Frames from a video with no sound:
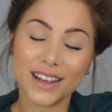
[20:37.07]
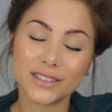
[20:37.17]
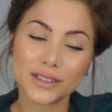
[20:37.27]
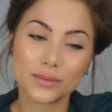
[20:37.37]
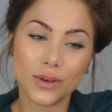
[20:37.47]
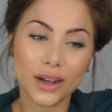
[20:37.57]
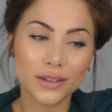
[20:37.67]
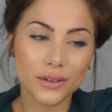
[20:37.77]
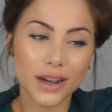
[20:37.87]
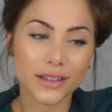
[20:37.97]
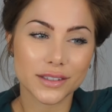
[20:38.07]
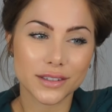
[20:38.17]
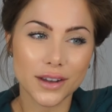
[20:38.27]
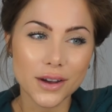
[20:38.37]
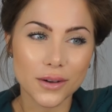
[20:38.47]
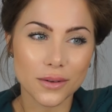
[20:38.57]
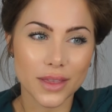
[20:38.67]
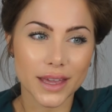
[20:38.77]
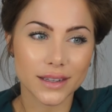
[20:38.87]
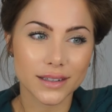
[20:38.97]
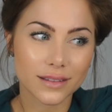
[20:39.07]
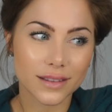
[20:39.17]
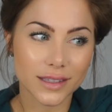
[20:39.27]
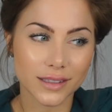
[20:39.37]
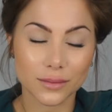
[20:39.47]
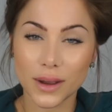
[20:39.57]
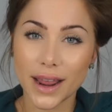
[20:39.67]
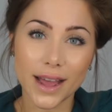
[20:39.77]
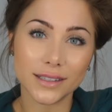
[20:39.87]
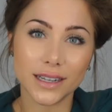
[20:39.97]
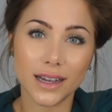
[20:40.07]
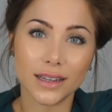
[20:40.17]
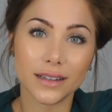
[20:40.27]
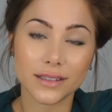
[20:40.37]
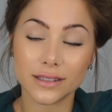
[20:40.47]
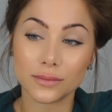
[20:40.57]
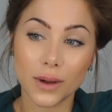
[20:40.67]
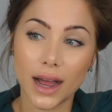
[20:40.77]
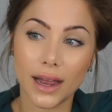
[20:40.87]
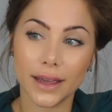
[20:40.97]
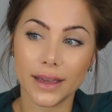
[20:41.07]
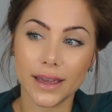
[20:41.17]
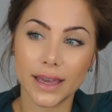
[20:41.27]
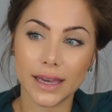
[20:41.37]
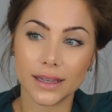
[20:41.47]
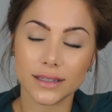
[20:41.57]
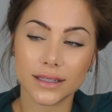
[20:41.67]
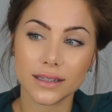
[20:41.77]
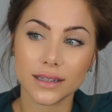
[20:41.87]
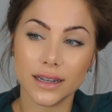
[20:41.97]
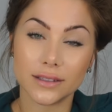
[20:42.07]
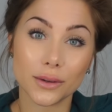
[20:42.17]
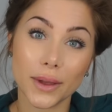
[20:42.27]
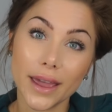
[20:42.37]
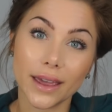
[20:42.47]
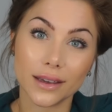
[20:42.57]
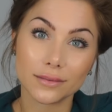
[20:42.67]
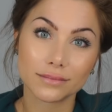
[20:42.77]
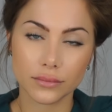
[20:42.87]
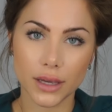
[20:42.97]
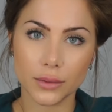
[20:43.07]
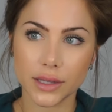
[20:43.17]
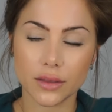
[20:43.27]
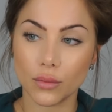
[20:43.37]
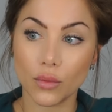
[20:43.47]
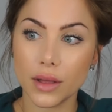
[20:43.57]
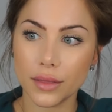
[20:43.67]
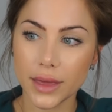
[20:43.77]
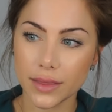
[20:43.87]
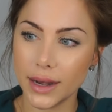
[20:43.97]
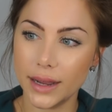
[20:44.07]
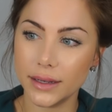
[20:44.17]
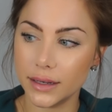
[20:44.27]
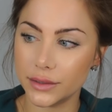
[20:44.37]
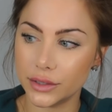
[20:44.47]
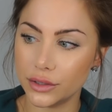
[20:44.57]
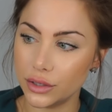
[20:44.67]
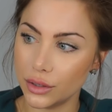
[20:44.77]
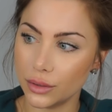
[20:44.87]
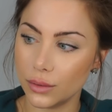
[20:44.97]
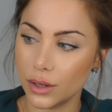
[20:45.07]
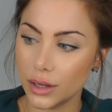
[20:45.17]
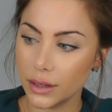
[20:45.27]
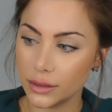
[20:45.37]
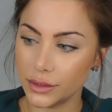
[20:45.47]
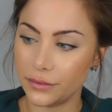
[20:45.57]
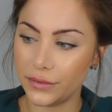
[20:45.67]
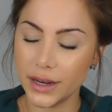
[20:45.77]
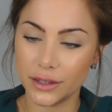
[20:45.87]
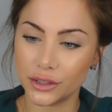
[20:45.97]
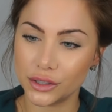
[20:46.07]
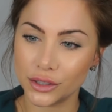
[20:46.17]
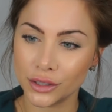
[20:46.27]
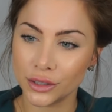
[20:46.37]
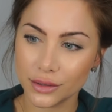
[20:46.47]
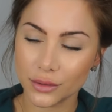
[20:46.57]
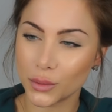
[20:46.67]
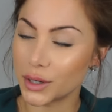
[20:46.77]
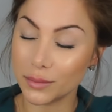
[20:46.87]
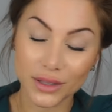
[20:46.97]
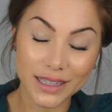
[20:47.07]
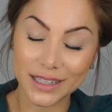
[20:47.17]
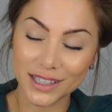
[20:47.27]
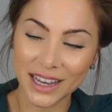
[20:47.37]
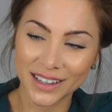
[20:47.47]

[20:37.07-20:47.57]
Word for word: I just want you guys to know that this is what I had done, this is why, and it's okay. It was like the one thing that I needed to do to finish or complete